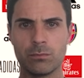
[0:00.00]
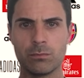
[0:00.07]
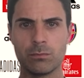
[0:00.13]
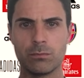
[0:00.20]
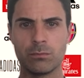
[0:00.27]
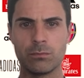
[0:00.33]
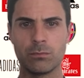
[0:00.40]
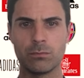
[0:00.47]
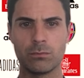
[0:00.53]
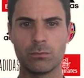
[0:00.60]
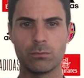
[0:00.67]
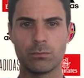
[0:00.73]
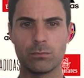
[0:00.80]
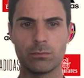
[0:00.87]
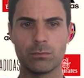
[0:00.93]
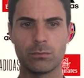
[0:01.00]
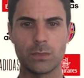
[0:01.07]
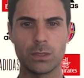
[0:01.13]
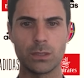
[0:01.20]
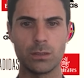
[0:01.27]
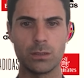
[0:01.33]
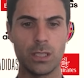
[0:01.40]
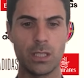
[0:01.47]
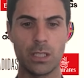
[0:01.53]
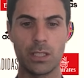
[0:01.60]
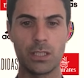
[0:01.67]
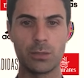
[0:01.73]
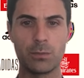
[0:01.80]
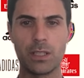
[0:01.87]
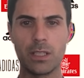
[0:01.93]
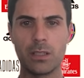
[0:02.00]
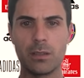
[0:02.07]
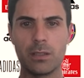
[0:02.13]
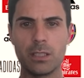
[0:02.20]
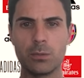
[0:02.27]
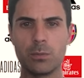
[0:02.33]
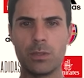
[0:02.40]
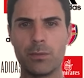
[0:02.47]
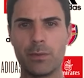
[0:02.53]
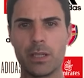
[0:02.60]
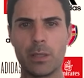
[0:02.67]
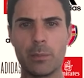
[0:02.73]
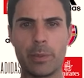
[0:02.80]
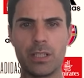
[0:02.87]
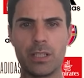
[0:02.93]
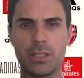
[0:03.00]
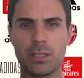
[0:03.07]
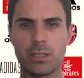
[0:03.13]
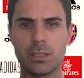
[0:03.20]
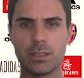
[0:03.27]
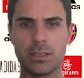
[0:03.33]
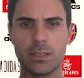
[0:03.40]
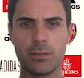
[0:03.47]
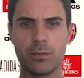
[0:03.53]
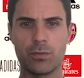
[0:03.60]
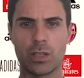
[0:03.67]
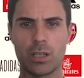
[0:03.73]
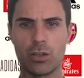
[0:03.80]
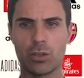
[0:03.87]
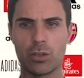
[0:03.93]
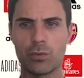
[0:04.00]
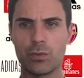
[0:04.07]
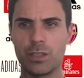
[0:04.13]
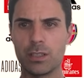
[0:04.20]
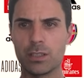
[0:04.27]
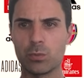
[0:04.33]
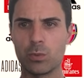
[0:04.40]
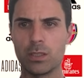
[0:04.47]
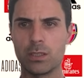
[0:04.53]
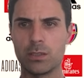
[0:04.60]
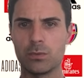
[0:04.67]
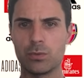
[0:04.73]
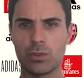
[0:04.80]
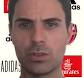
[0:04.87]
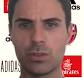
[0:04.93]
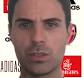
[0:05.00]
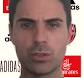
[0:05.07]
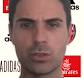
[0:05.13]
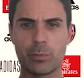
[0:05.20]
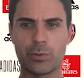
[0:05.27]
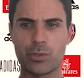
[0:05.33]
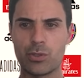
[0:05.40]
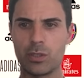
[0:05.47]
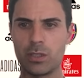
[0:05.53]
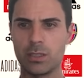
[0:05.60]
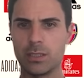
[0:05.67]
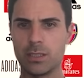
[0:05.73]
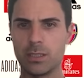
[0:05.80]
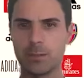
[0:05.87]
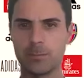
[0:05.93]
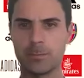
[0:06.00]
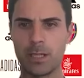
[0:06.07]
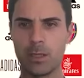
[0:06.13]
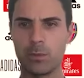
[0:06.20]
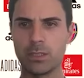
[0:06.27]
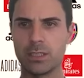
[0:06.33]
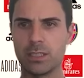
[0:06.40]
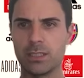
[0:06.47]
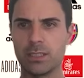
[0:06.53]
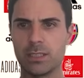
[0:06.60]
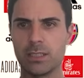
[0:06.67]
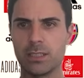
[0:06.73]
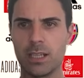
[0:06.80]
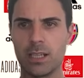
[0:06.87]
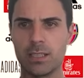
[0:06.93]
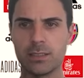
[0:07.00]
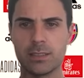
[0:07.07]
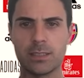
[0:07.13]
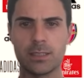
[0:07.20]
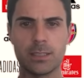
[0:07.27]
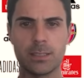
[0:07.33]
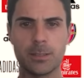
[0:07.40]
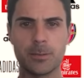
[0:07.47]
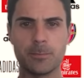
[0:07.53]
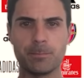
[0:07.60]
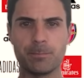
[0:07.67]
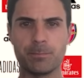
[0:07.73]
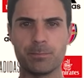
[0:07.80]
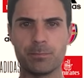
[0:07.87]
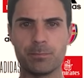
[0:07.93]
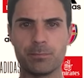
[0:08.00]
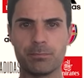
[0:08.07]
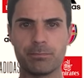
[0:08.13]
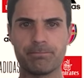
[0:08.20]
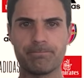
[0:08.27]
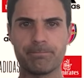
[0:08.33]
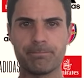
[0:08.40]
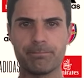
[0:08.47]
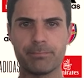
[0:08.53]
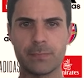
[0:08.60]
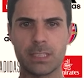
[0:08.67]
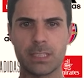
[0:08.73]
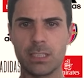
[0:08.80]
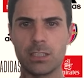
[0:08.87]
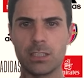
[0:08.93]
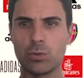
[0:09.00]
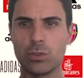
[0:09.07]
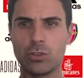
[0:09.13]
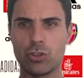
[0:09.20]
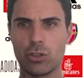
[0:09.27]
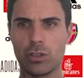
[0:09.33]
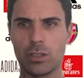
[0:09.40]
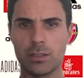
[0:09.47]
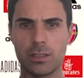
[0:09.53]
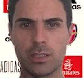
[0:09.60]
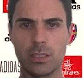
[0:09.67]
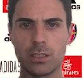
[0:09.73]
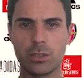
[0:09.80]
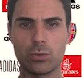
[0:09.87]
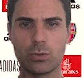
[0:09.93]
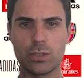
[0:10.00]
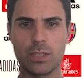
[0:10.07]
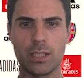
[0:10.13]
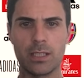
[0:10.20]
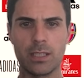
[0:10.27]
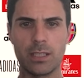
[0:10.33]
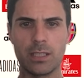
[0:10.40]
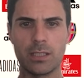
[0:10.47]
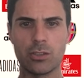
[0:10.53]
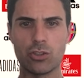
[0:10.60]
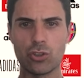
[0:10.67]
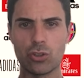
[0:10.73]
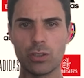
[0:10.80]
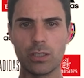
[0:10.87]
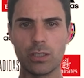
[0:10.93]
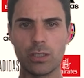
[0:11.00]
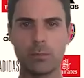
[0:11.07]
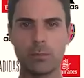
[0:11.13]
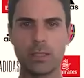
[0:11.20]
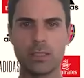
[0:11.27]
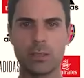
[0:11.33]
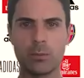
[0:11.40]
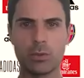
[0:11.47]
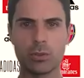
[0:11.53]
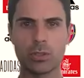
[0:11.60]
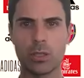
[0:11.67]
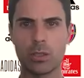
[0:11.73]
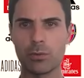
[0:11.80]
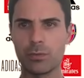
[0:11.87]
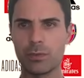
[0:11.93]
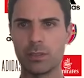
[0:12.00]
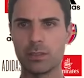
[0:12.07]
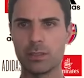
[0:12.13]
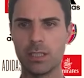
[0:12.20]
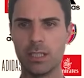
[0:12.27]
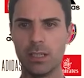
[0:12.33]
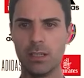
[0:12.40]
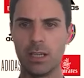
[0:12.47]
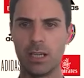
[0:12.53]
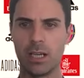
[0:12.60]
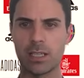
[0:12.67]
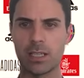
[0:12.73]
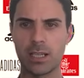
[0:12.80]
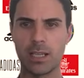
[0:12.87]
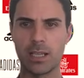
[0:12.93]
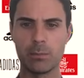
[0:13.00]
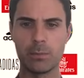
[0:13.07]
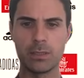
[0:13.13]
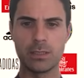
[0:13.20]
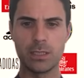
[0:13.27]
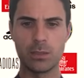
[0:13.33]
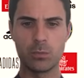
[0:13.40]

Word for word: the season or how long. Yeah, he's, very, he's been very patient uh, for a lot of years waiting for this opportunity. Now it's in hand. Um, he needs to enjoy it. He needs to take it, enjoy it, make the most out of it, and help the team